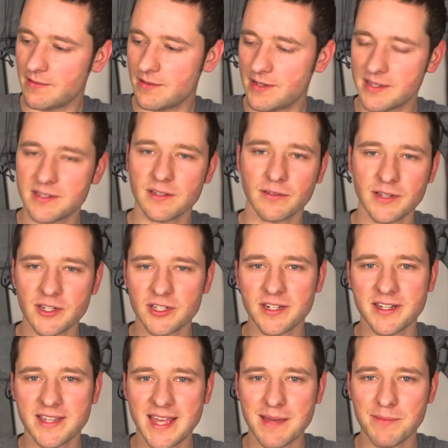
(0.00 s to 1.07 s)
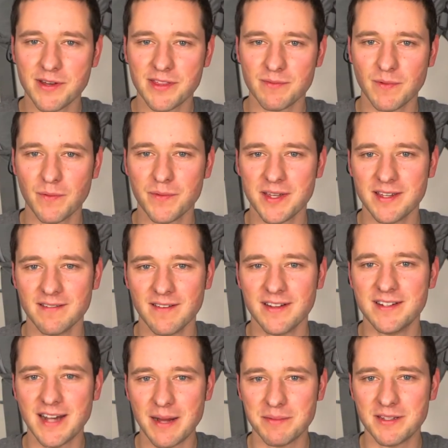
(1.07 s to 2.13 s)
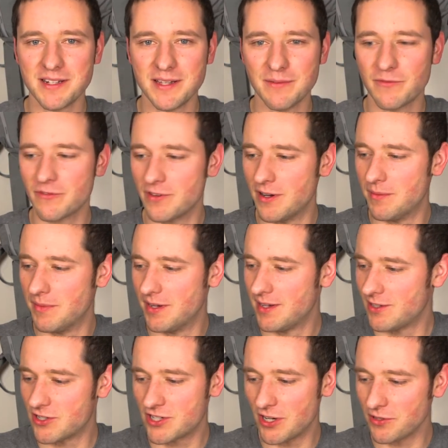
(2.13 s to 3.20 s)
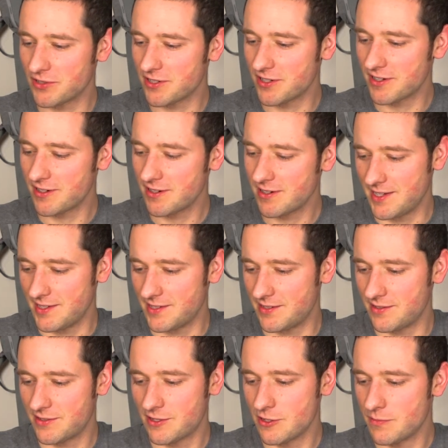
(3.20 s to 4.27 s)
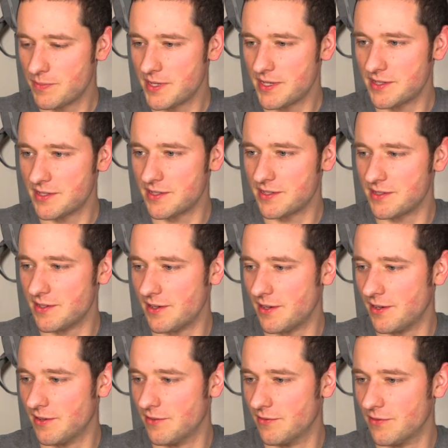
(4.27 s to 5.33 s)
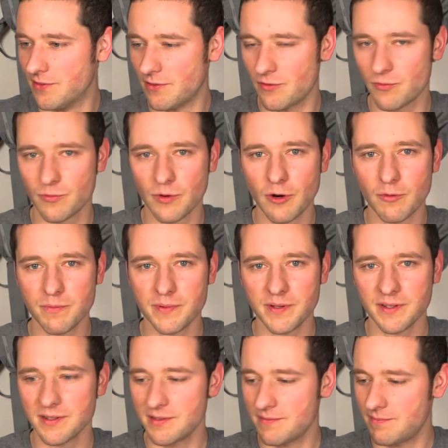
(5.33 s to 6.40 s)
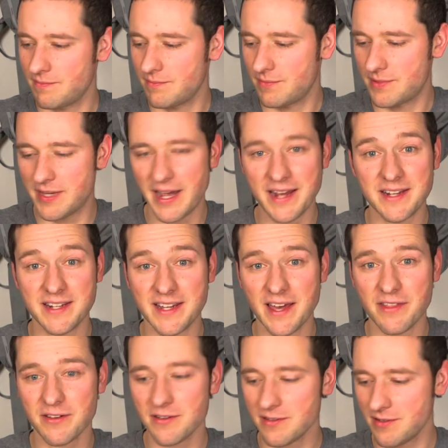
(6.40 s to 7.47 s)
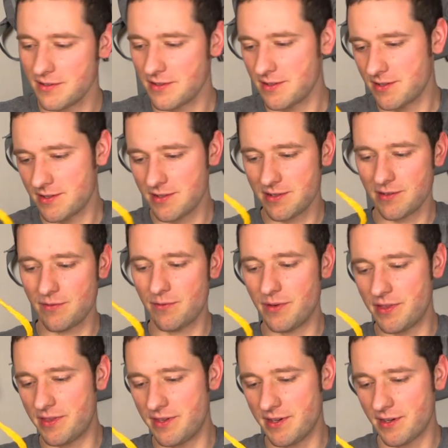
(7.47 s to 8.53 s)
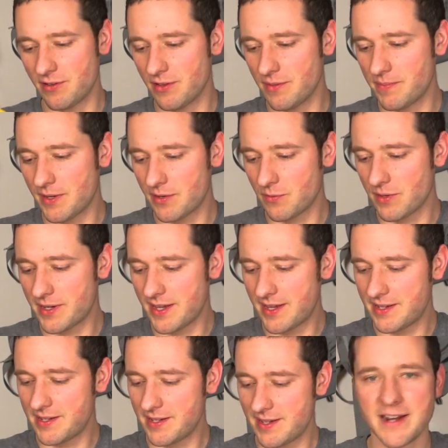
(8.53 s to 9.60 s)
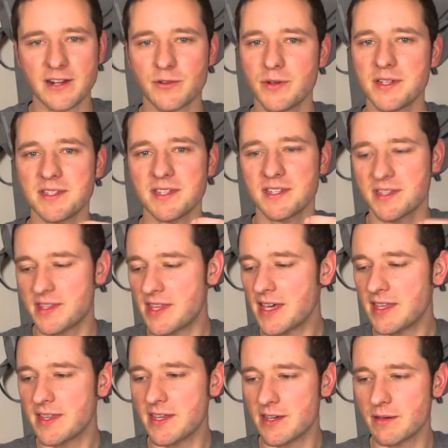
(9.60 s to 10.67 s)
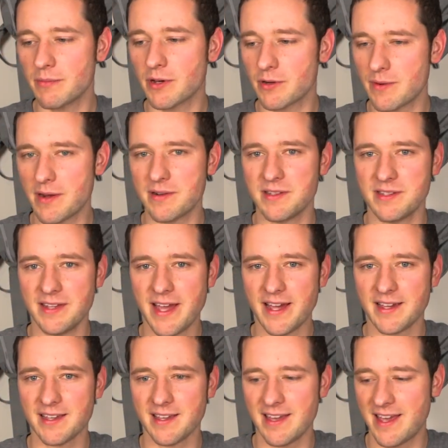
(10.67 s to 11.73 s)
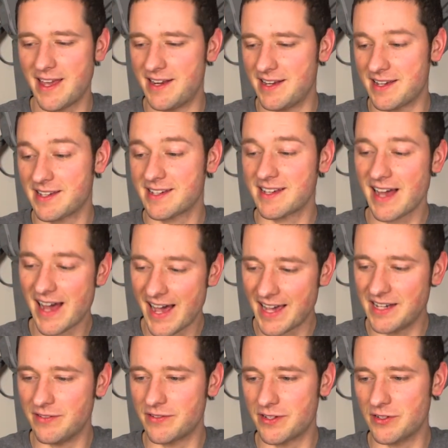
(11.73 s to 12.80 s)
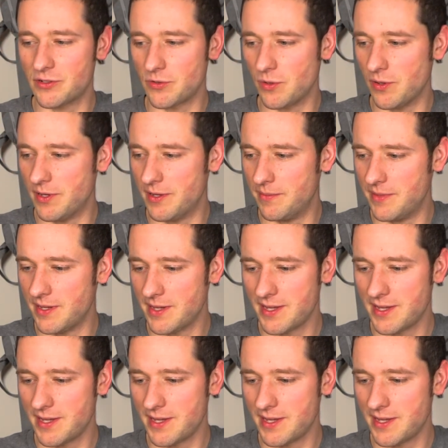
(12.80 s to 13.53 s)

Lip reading: is the leash that he came with when we adopted him from the shelter. It's 2 pieces of rope tied together with a clip on one end, and it creates this thing that you can put around his neck and kind of control him.